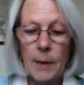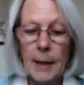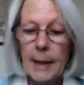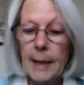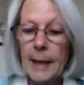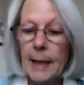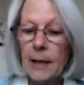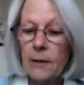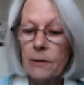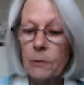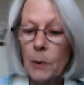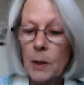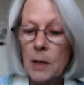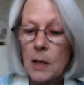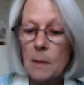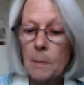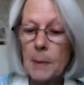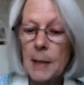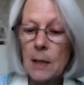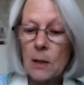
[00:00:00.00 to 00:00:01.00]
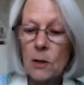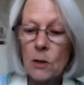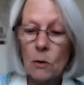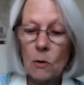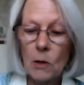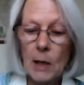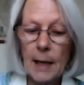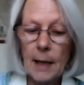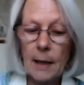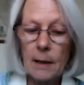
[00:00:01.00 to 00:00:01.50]
If one speaks or
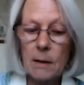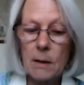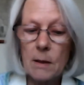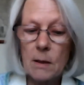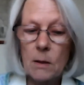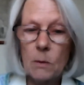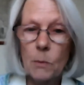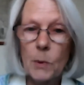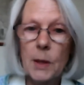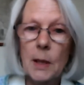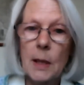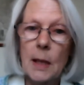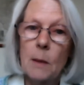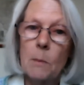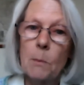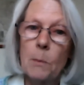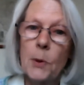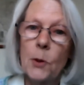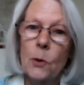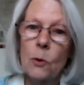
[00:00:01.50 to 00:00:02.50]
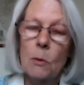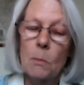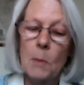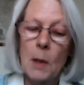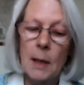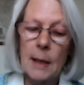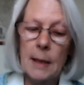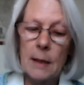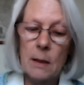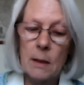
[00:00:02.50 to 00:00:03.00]
acts with an impure
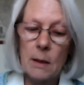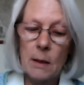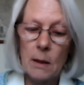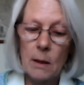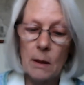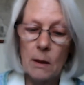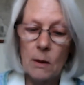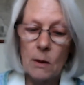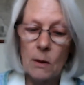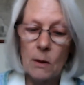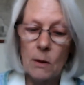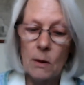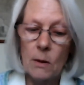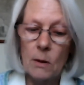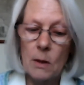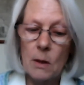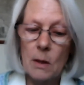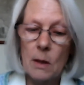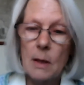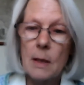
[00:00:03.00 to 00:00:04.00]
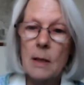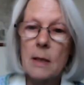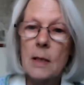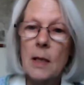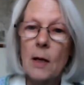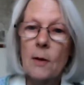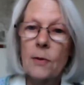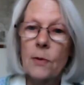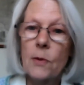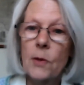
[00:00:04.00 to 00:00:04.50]
mind,
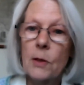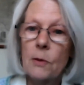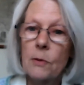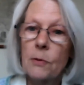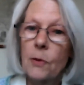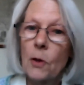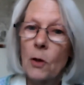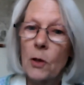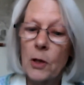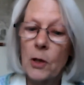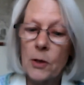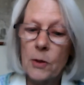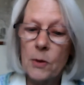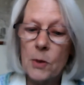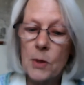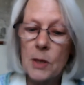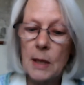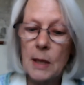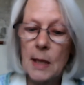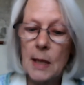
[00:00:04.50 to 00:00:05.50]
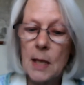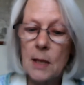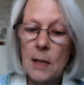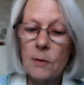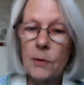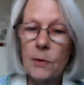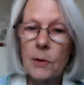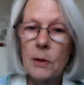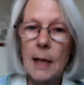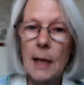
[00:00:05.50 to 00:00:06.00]
suffering follows
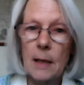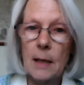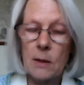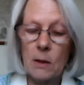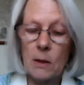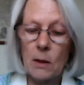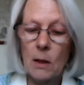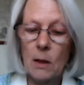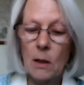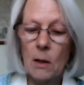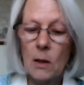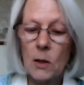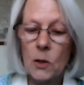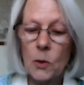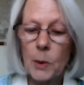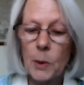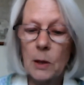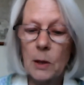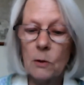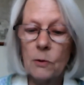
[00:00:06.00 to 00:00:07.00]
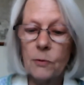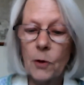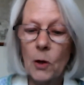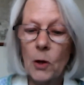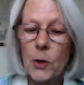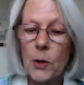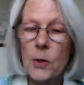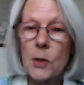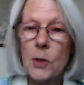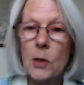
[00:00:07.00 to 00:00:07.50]
even as the cartwheel
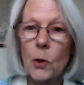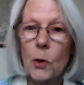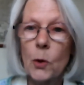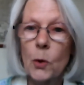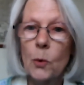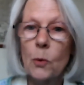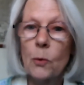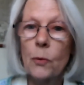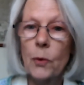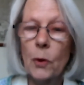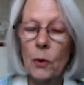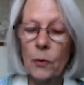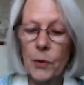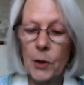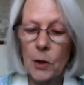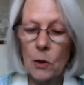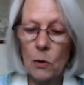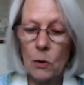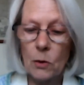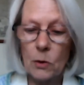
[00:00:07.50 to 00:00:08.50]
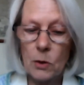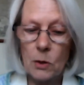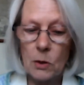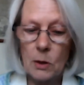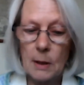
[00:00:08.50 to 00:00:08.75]
follows the hoof of the ox.